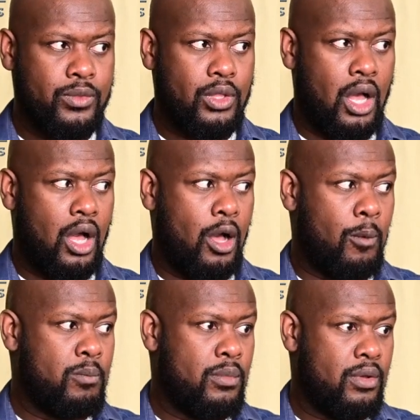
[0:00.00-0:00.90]

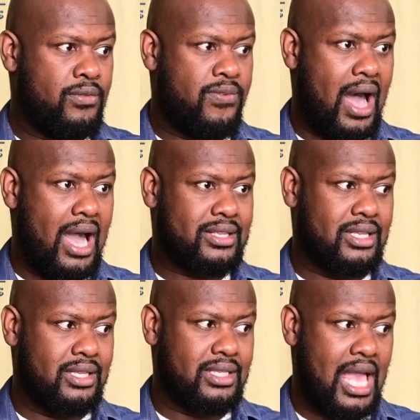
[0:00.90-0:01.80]
um,
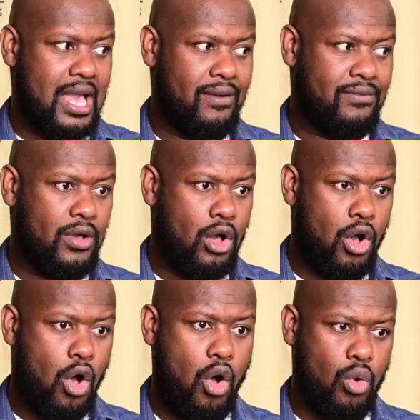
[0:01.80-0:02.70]
foxes have
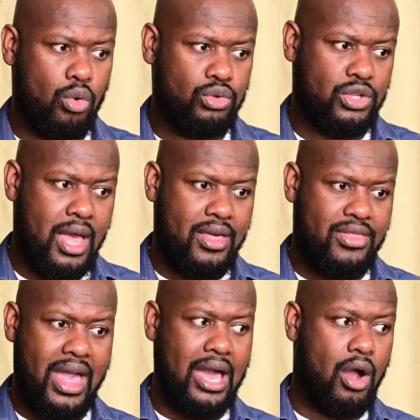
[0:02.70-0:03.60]
holes
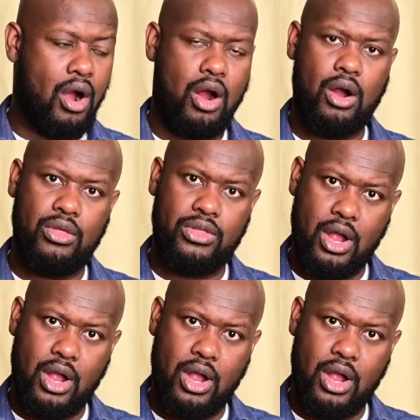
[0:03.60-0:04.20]
that are their